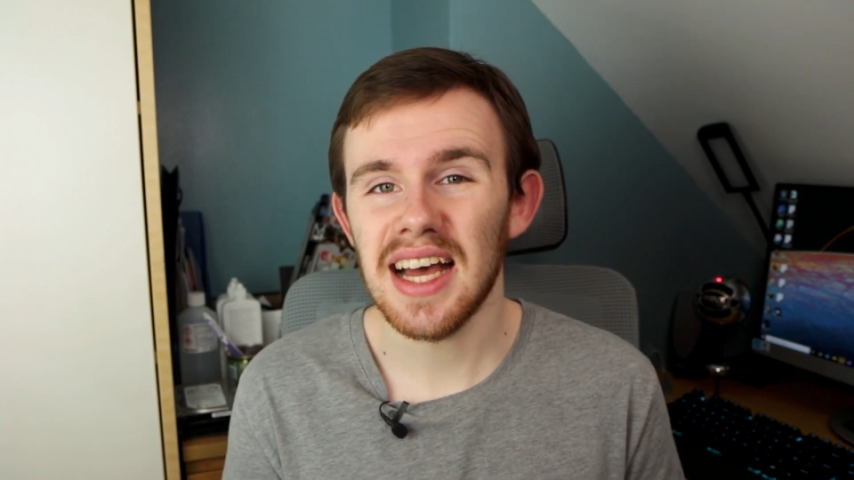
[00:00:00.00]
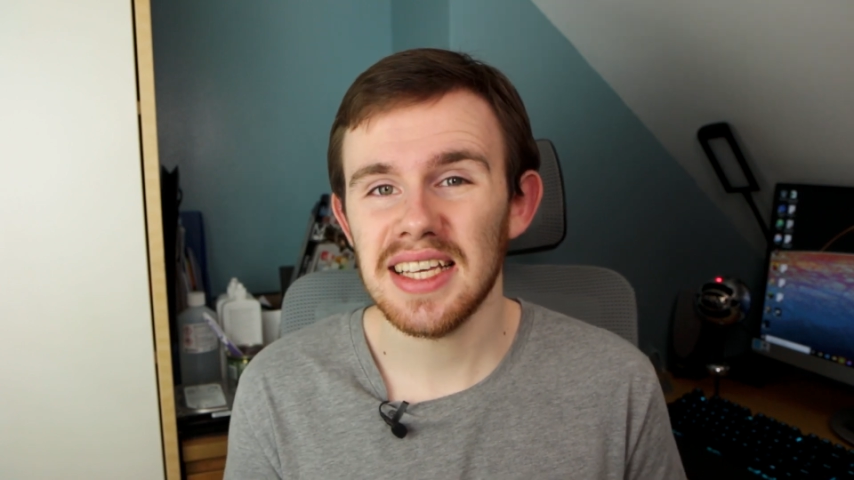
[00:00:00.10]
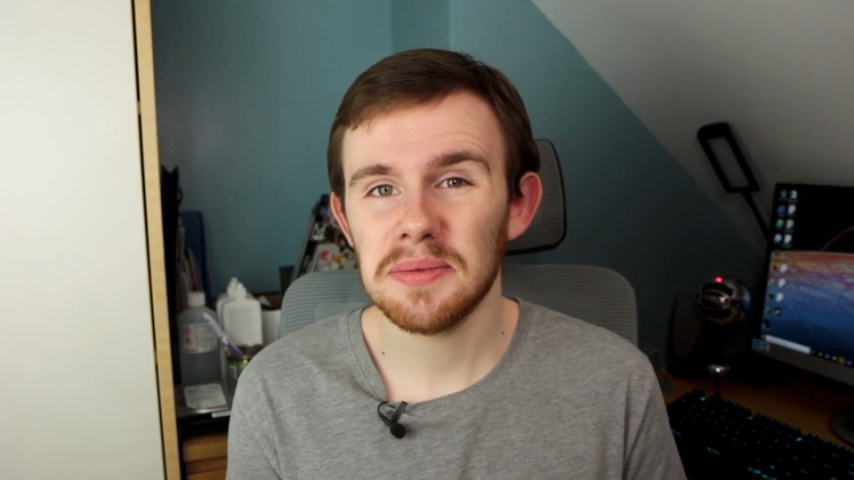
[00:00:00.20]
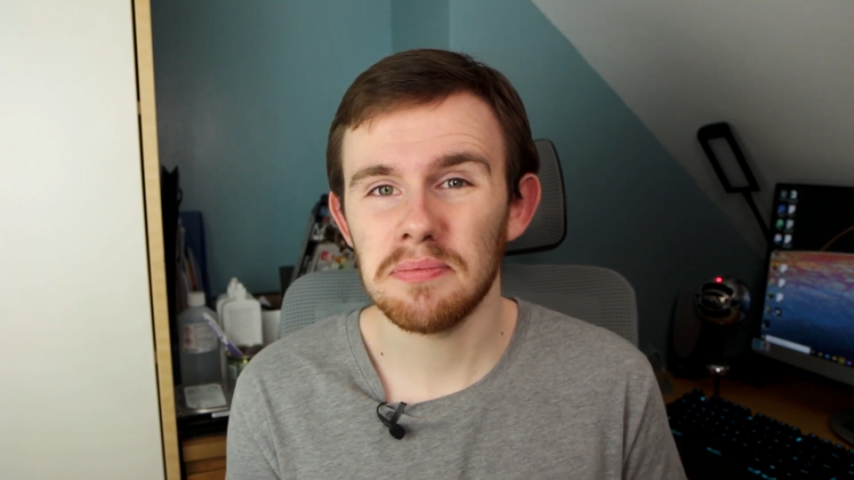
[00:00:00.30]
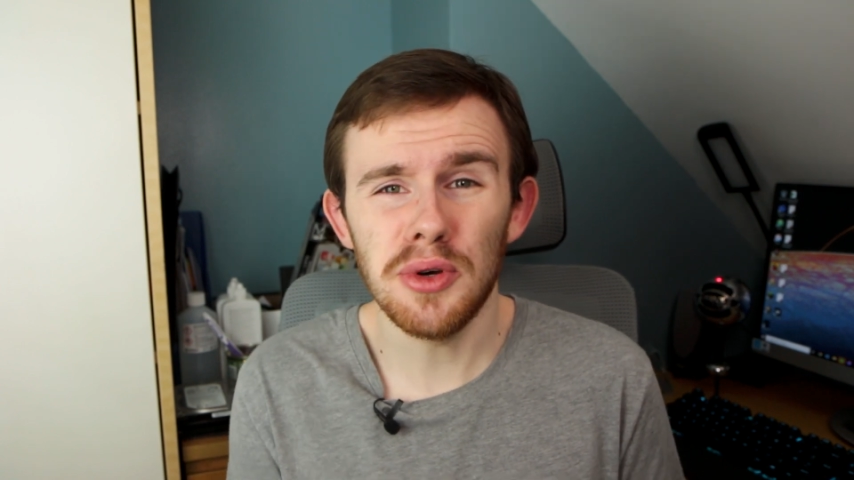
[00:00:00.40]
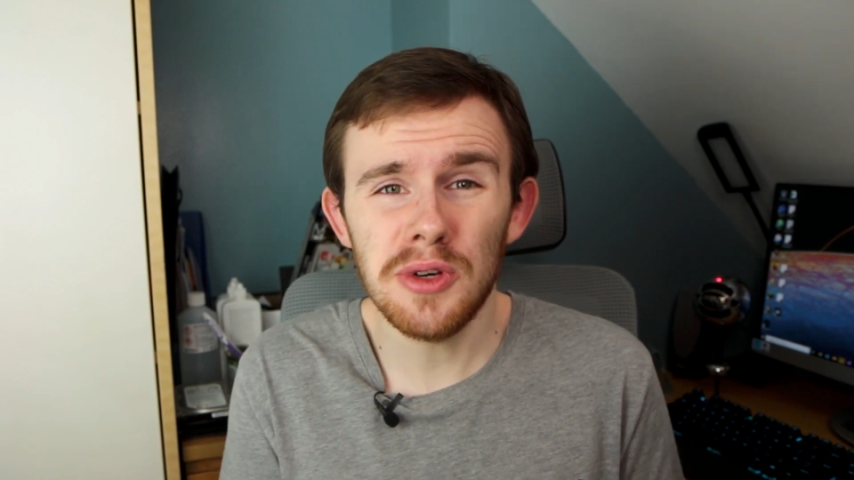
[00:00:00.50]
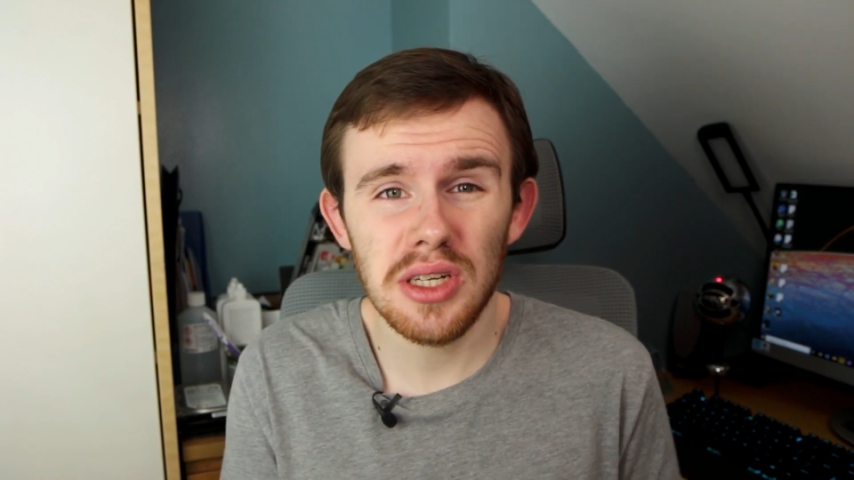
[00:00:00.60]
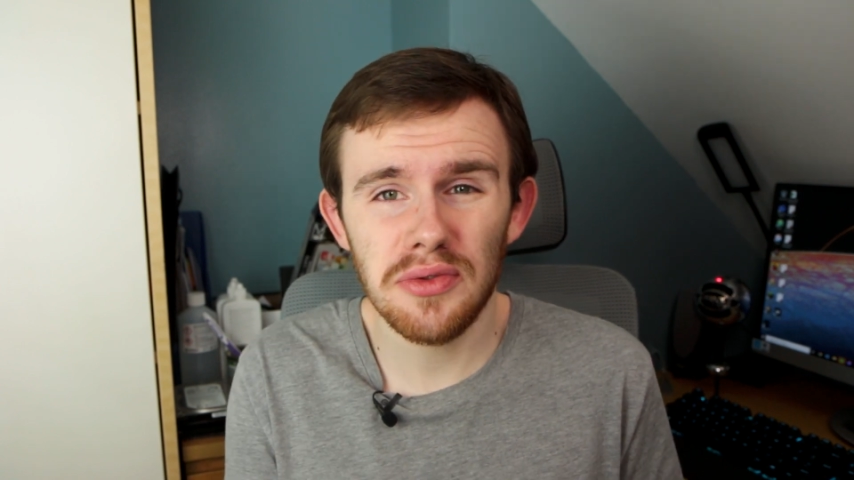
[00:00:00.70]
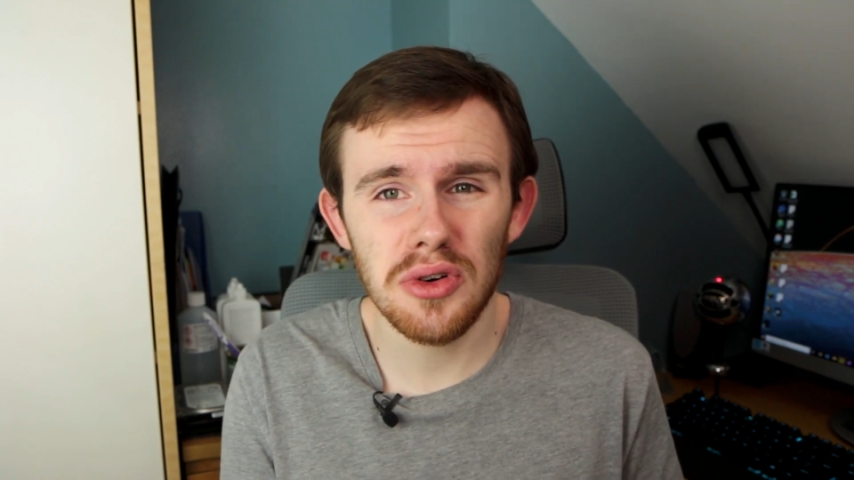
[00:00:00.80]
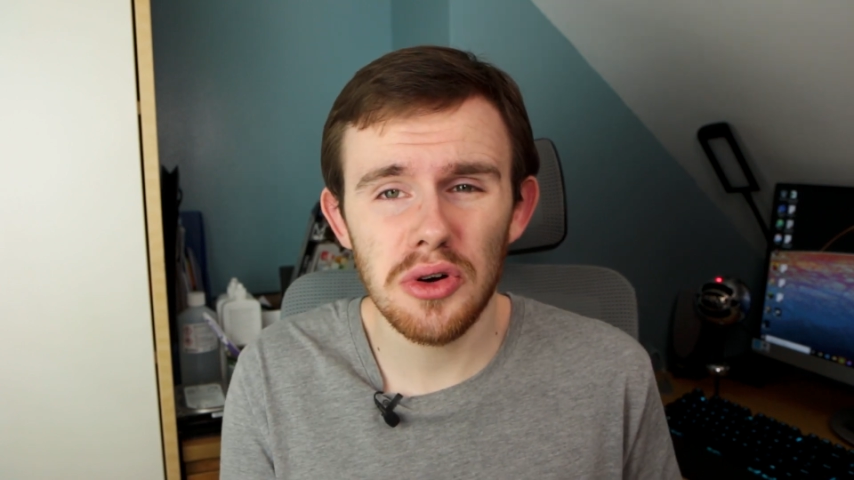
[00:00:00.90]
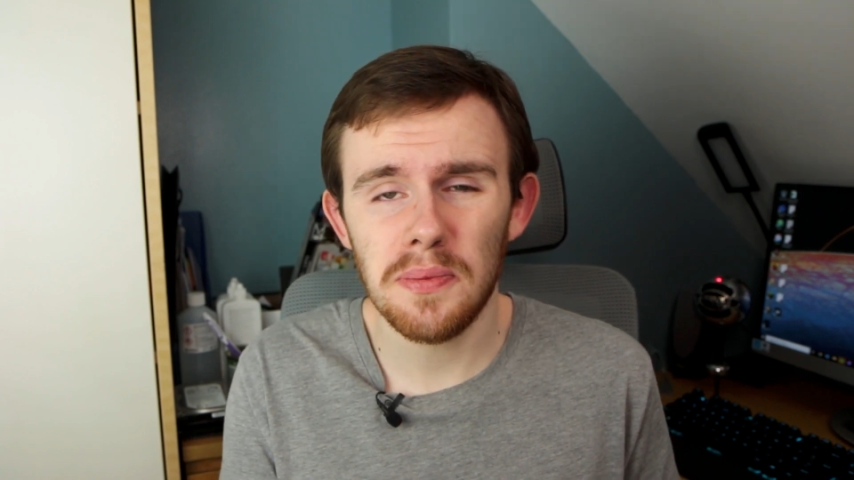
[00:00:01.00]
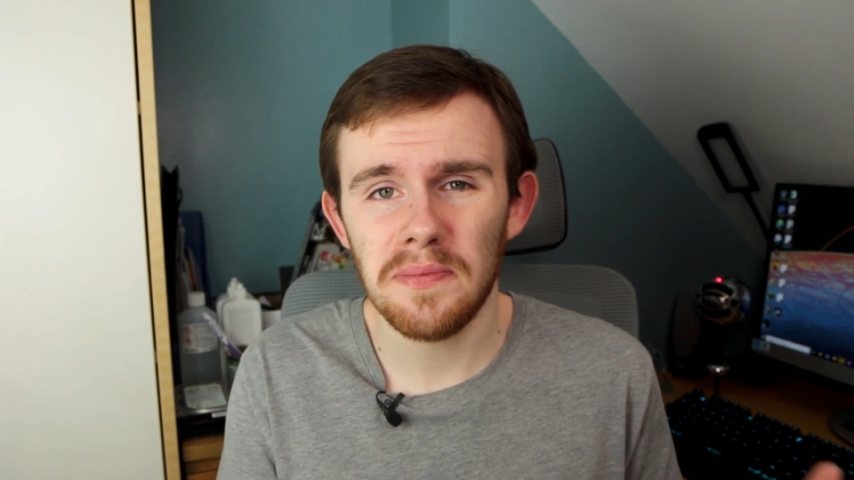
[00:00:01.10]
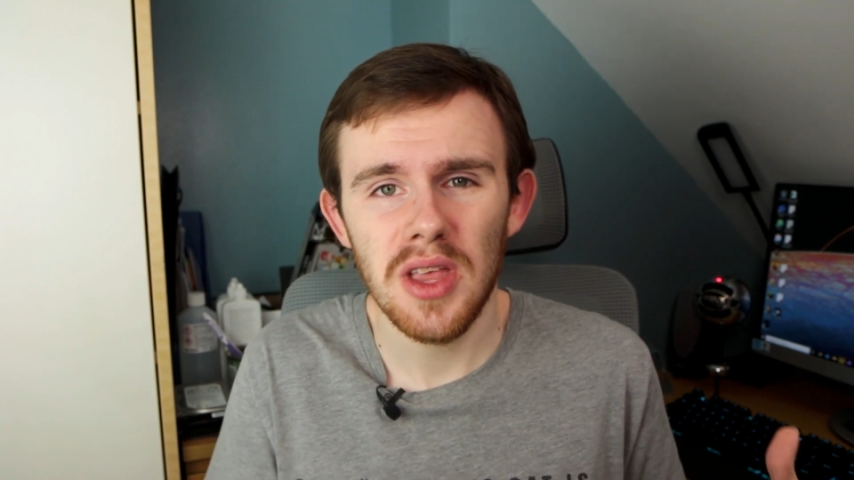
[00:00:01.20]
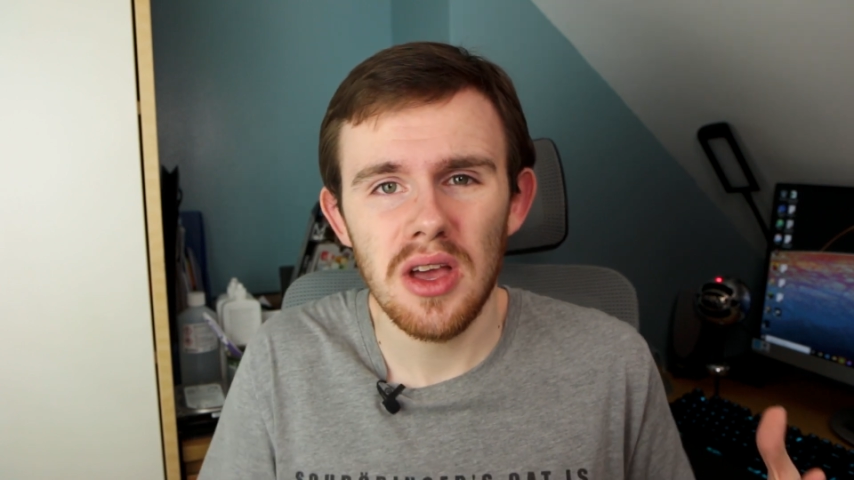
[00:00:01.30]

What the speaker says: has pushed for